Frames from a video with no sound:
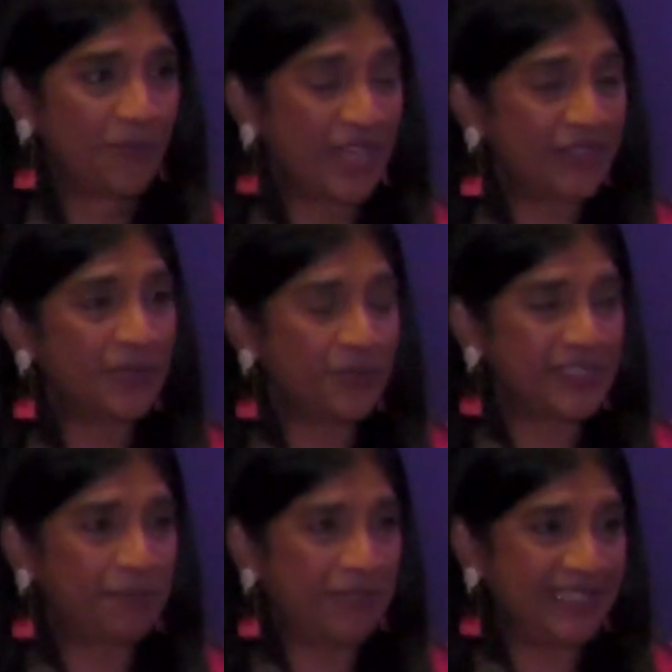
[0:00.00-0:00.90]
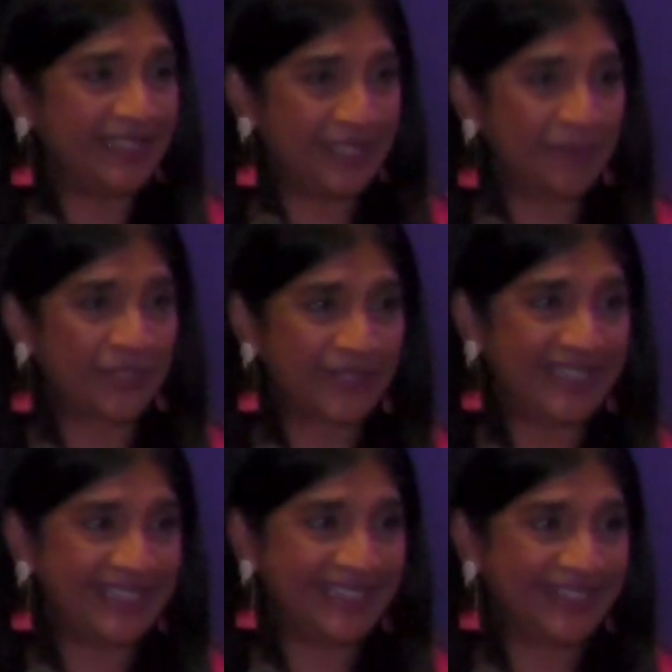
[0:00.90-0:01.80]
Whether it was being an
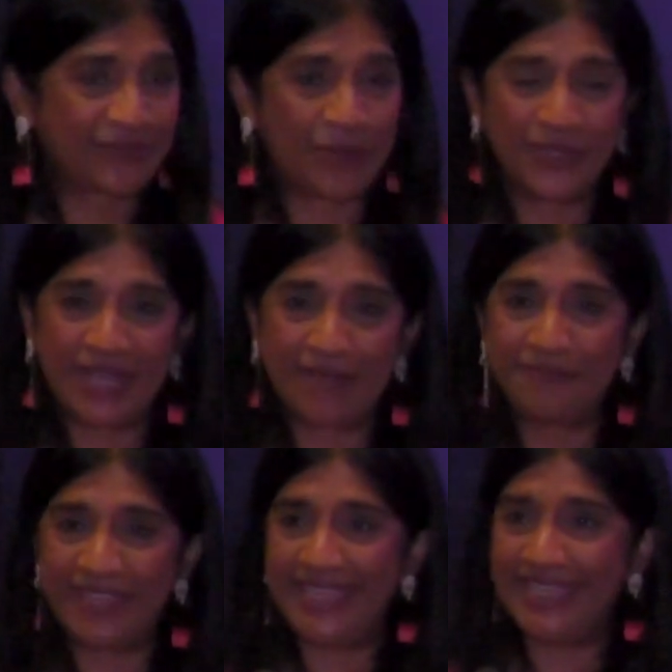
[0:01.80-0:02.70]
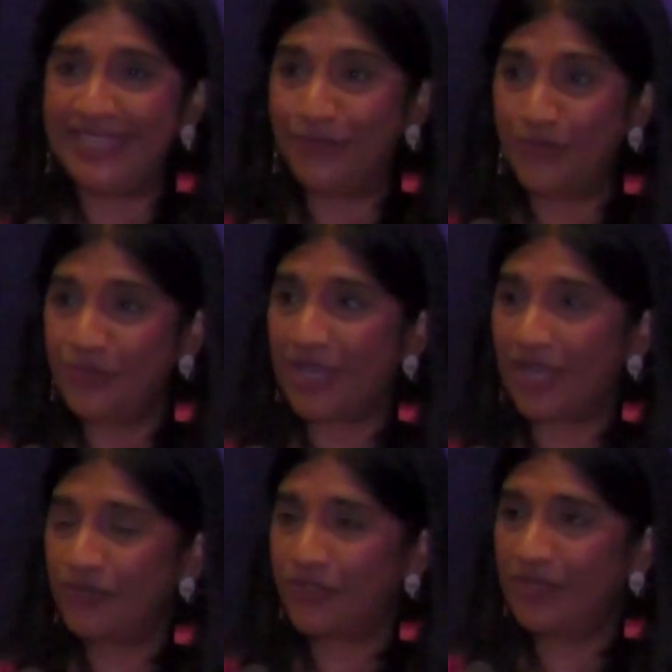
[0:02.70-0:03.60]
immigrant growing up in a new
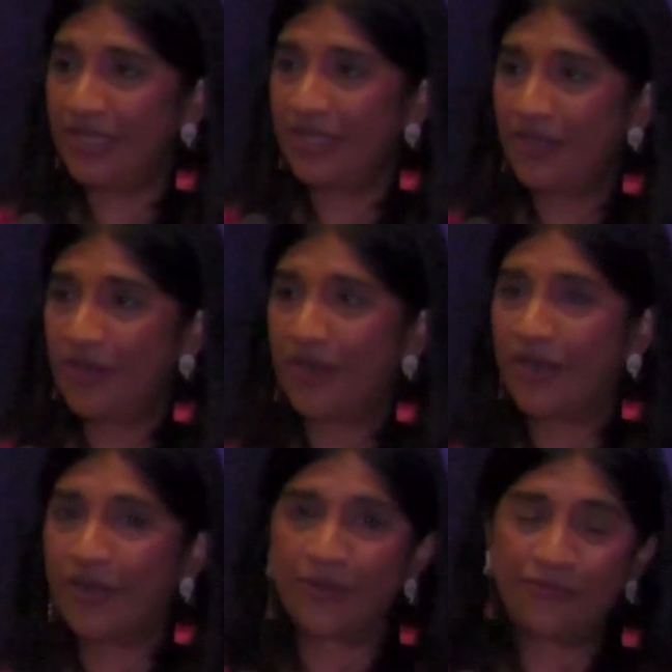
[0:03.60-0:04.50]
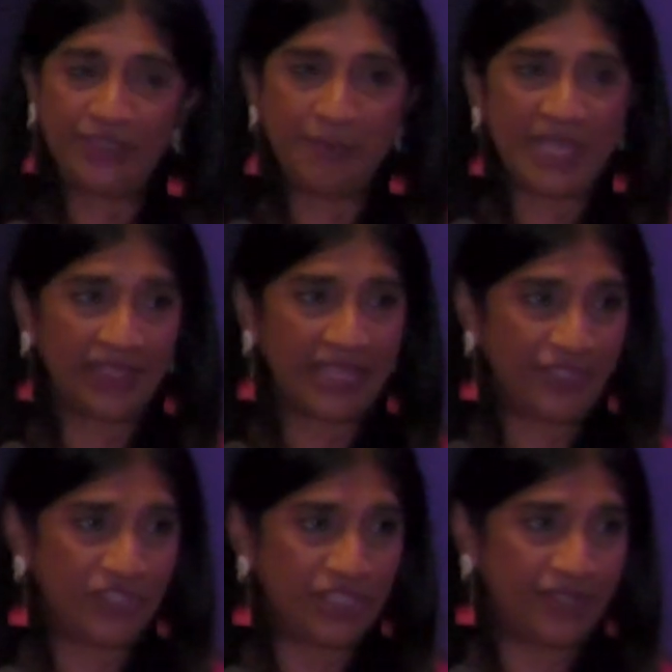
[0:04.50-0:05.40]
country, or a female
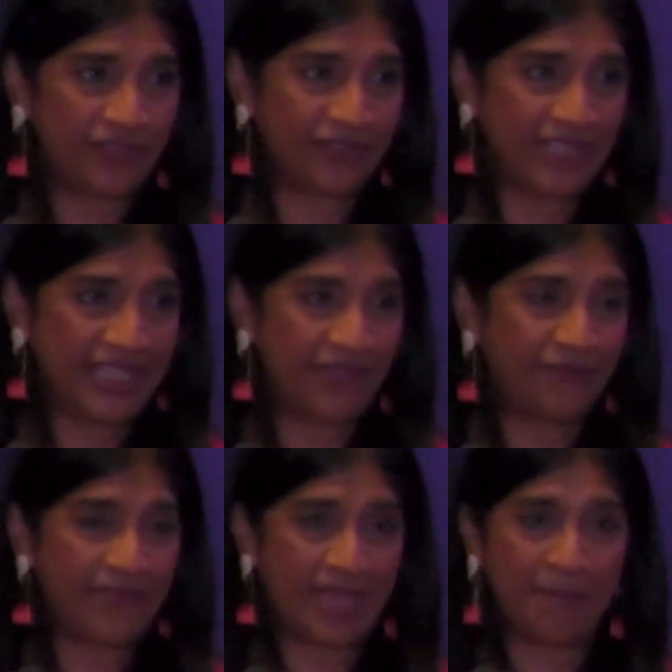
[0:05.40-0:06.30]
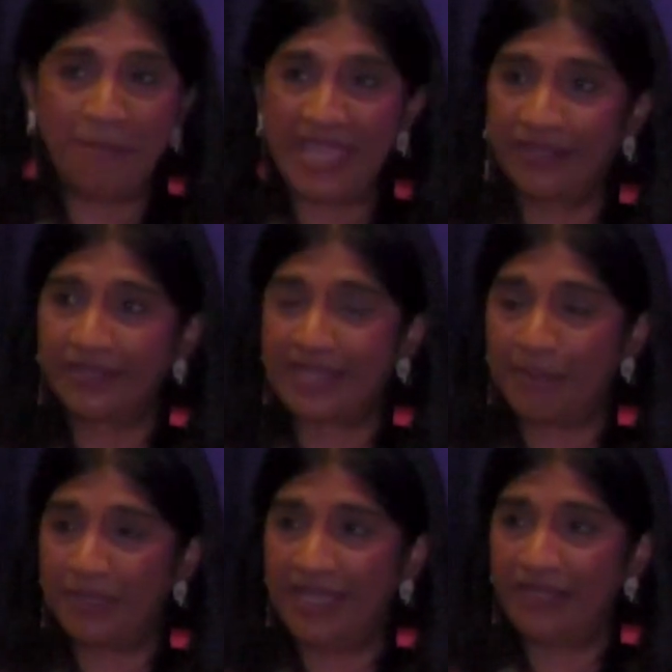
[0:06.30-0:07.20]
engineer in a
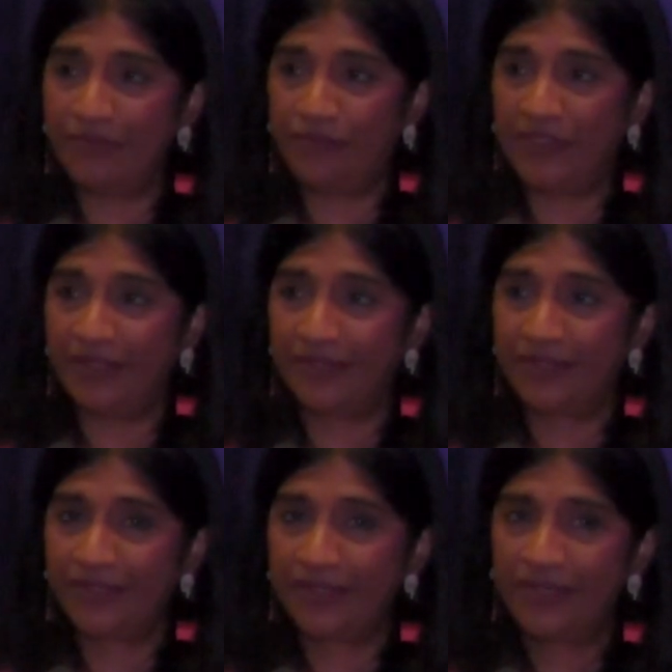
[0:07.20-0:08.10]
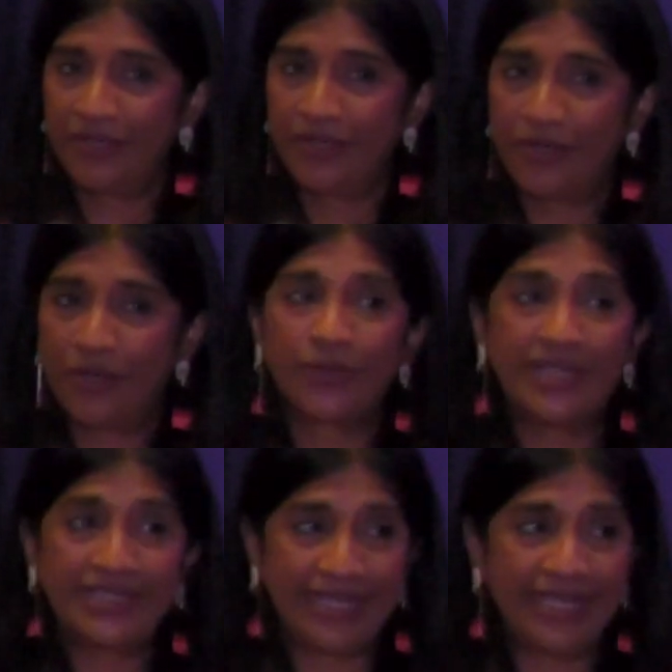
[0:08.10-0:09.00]
male-dominated field, or
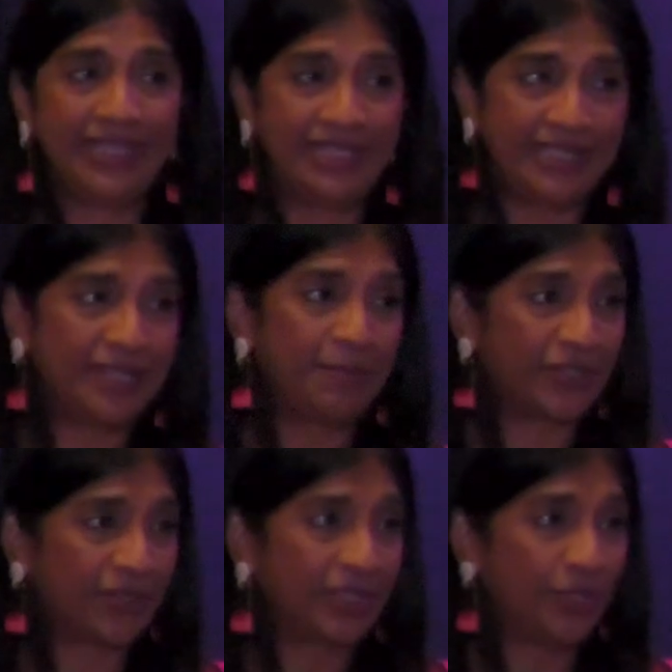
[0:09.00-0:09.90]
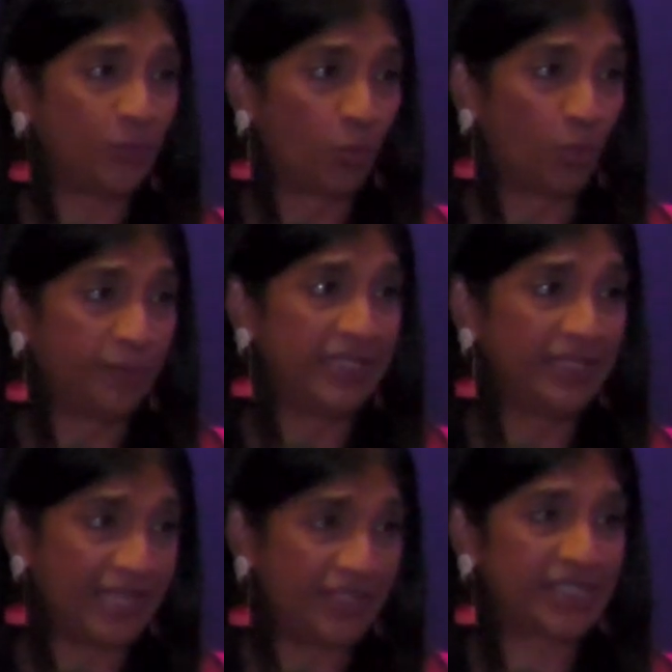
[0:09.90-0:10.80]
as an Indian American
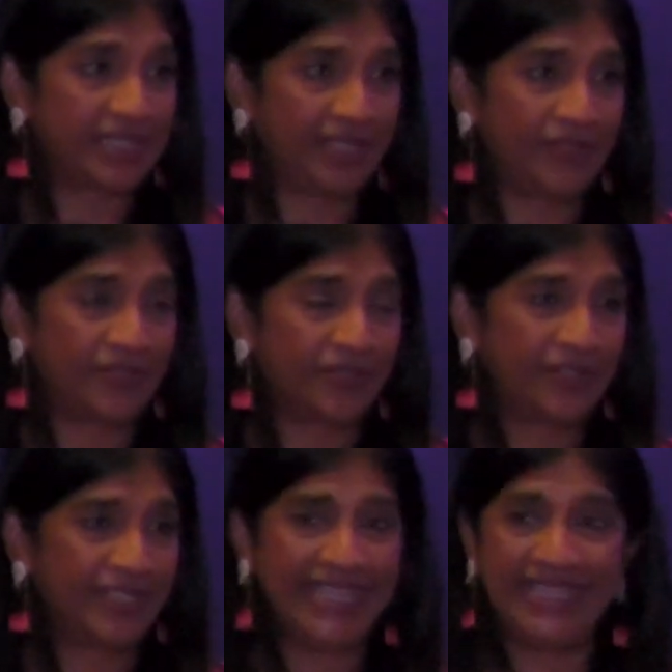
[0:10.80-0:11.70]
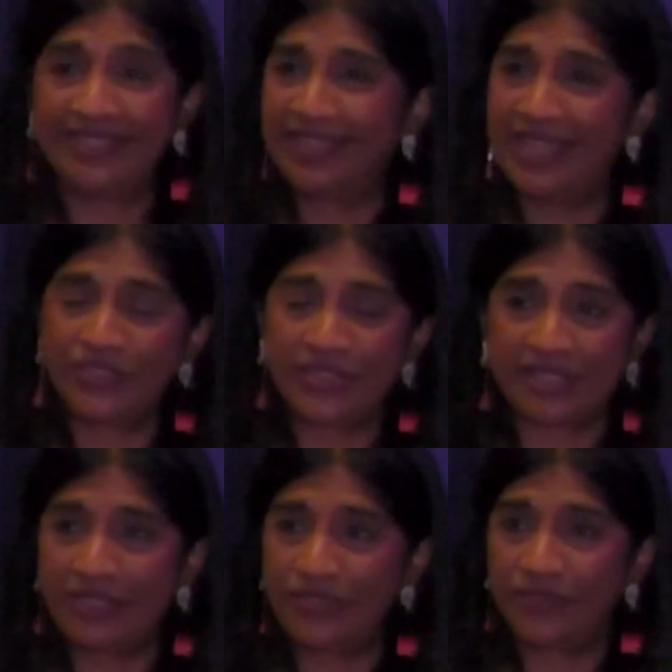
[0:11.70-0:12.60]
woman legislator in a
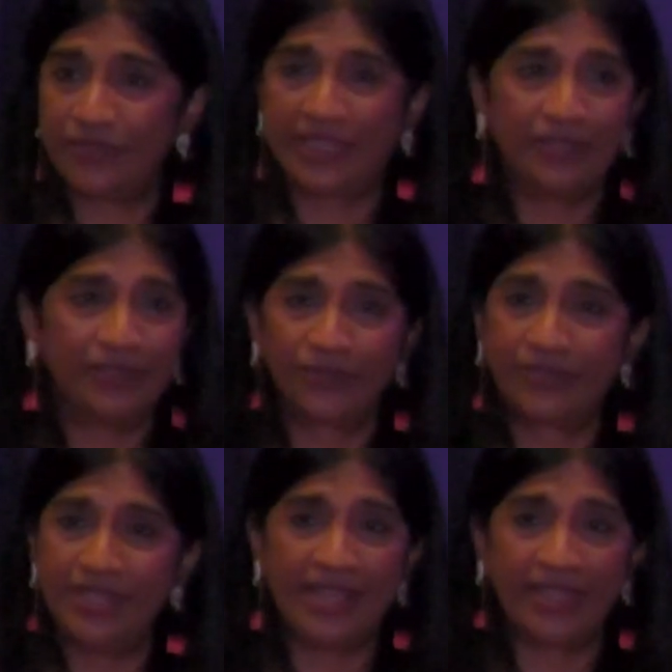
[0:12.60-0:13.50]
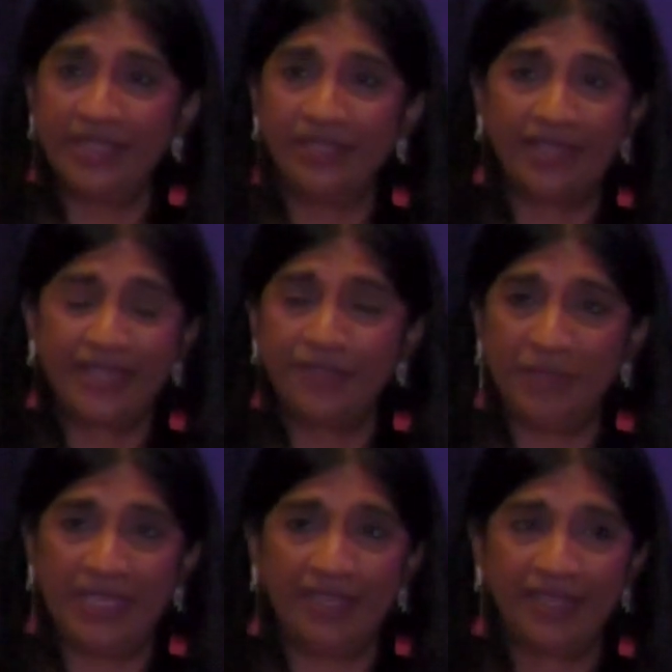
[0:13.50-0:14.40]
legislature that looked nothing like
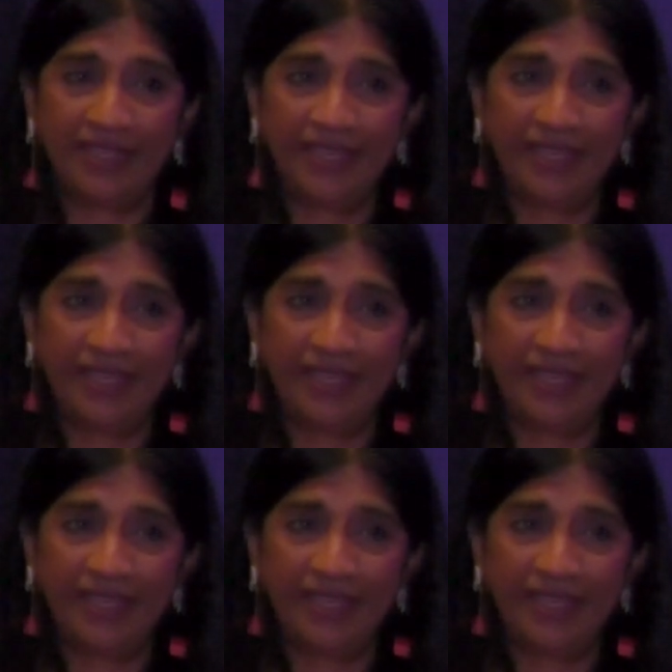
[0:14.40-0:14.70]
me.